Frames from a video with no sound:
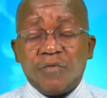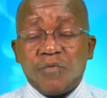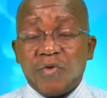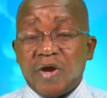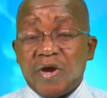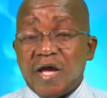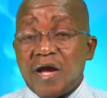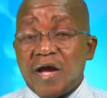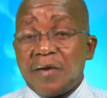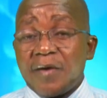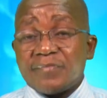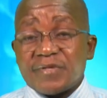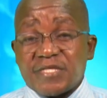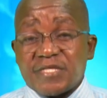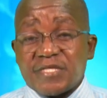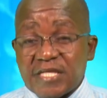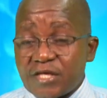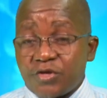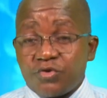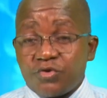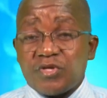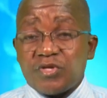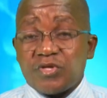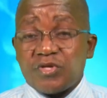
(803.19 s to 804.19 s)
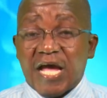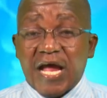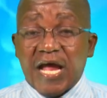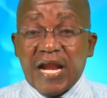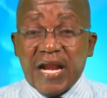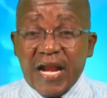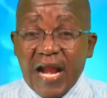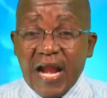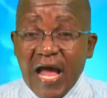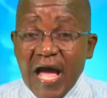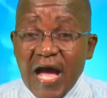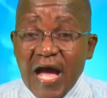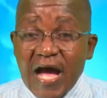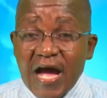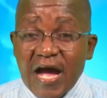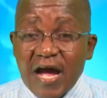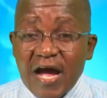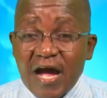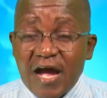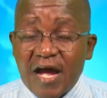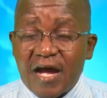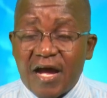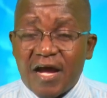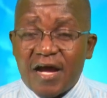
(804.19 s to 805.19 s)
where I'm taking you is a
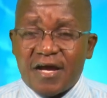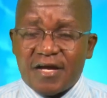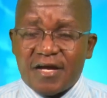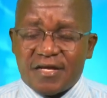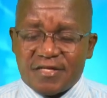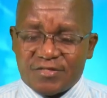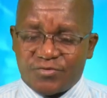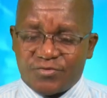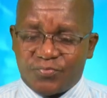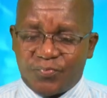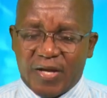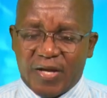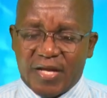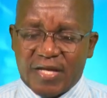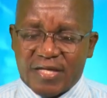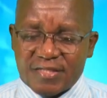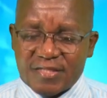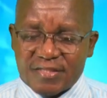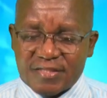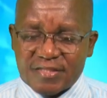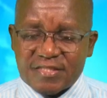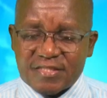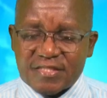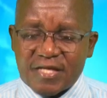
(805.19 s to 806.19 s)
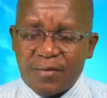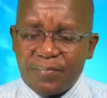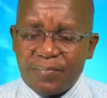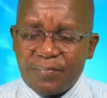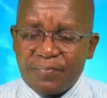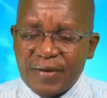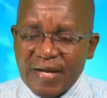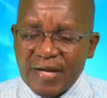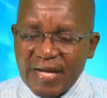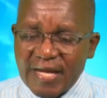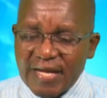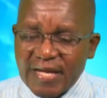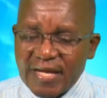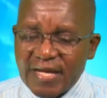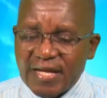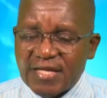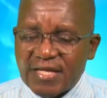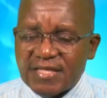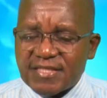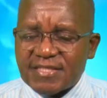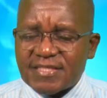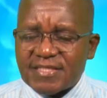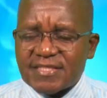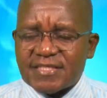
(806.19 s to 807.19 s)
large place, is a
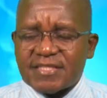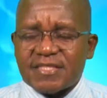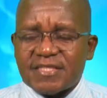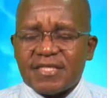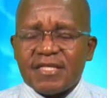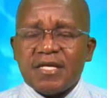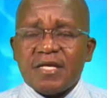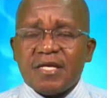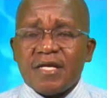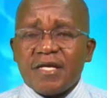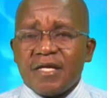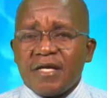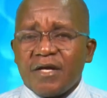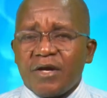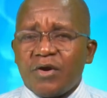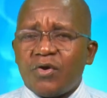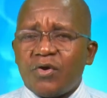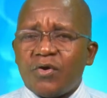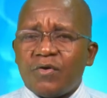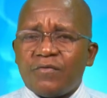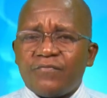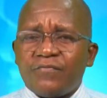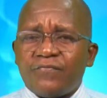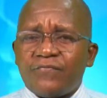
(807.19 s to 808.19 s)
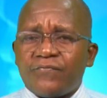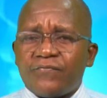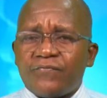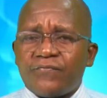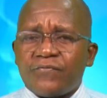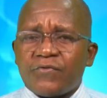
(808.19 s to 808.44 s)
place of